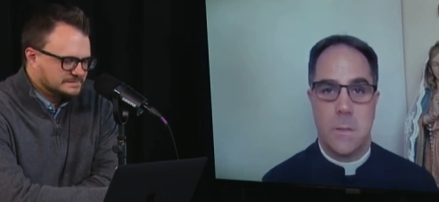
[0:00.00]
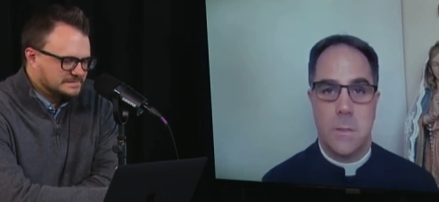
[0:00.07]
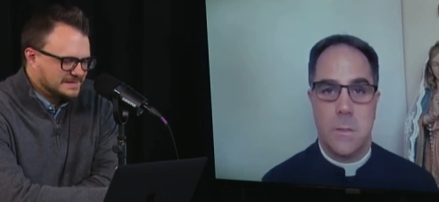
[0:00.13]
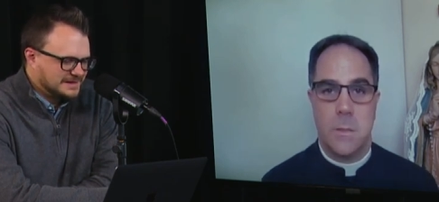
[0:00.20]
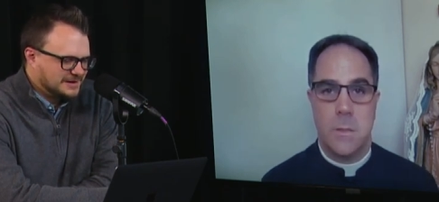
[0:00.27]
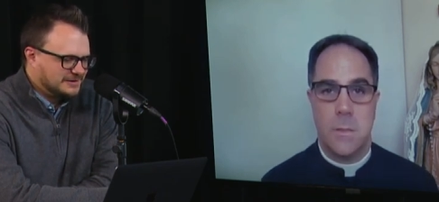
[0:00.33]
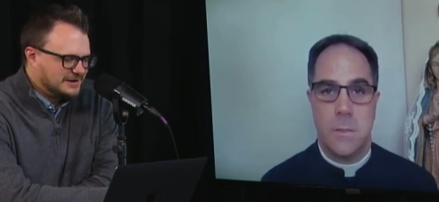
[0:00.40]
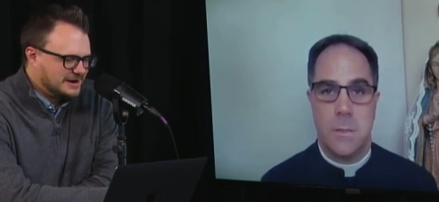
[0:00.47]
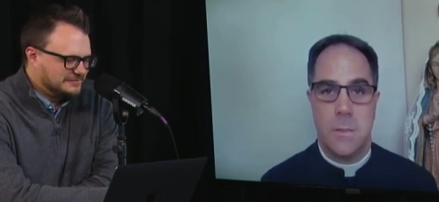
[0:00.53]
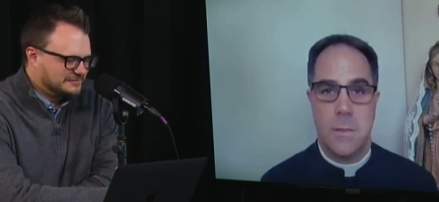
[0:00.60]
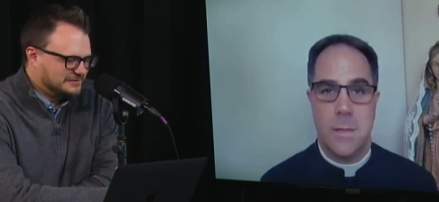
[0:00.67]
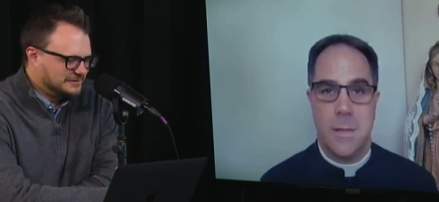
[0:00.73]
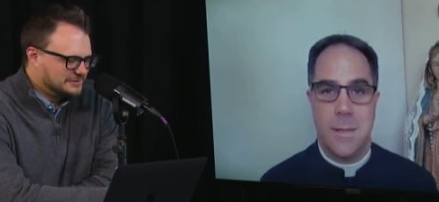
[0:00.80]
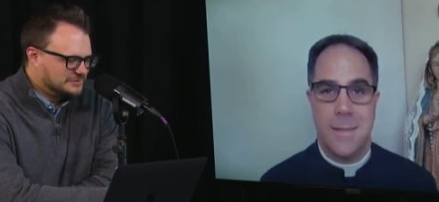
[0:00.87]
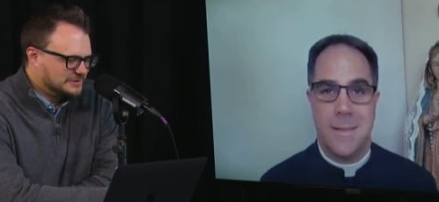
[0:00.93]
Speaker 1: How often are
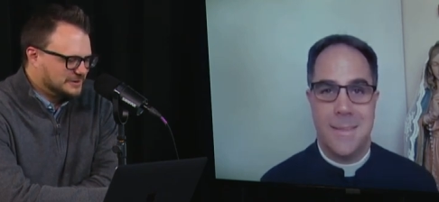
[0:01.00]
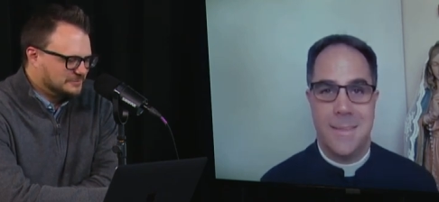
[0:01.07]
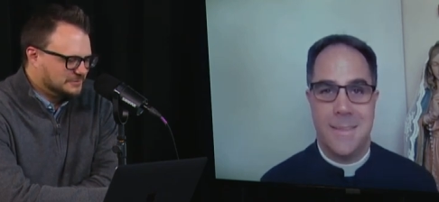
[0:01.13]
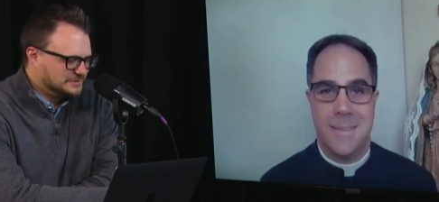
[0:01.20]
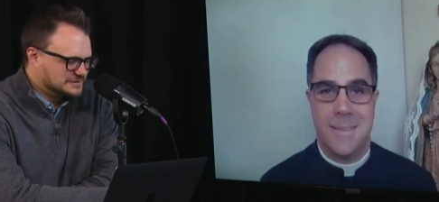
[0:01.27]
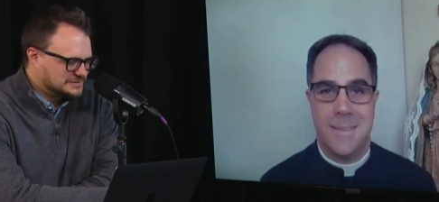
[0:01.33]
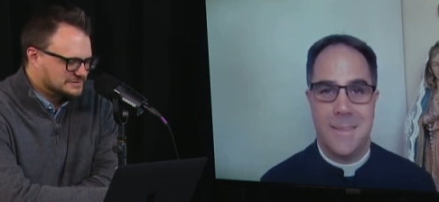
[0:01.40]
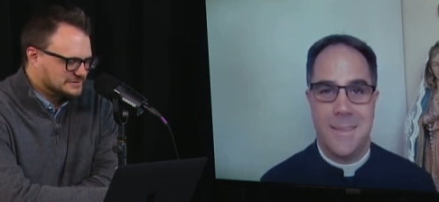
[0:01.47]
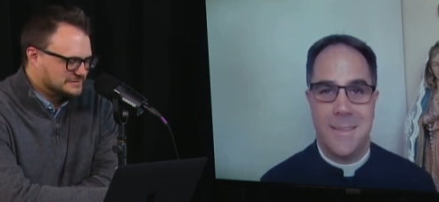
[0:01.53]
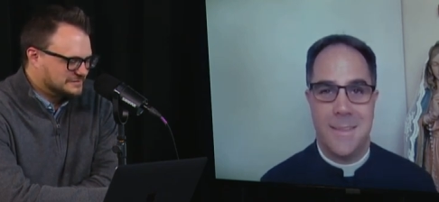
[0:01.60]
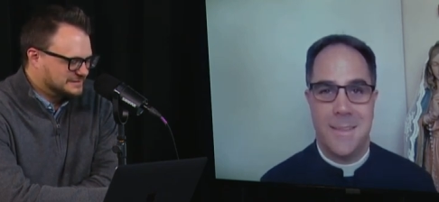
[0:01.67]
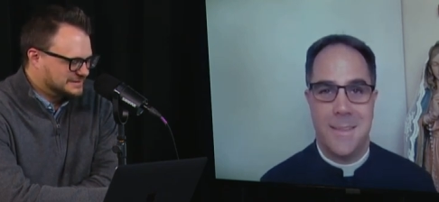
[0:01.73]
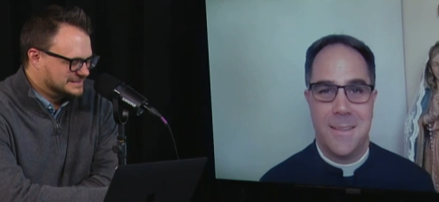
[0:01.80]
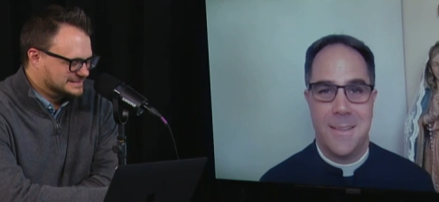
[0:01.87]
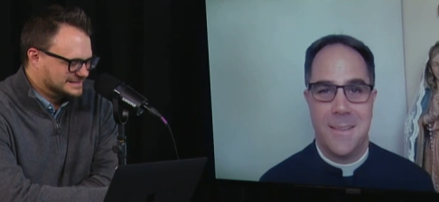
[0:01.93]
you able to surf
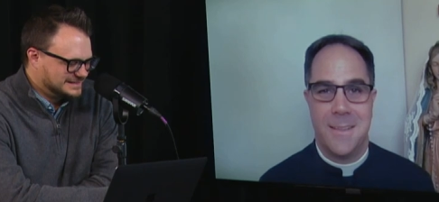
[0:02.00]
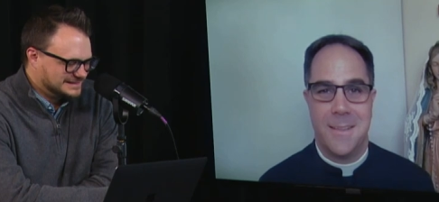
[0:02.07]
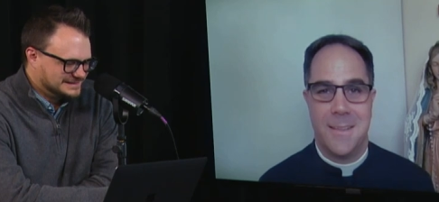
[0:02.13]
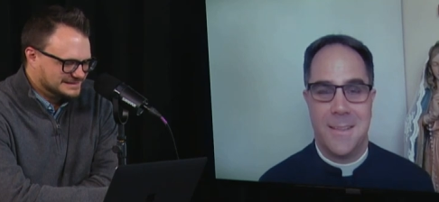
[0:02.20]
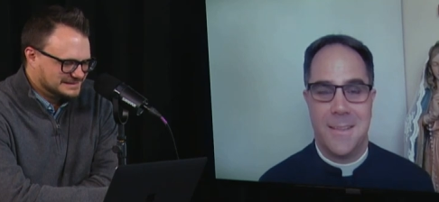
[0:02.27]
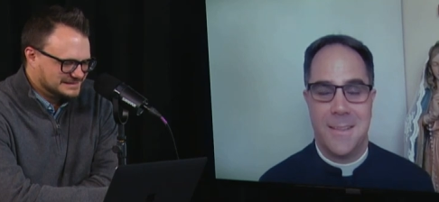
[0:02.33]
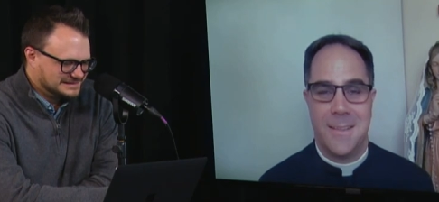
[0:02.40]
these days?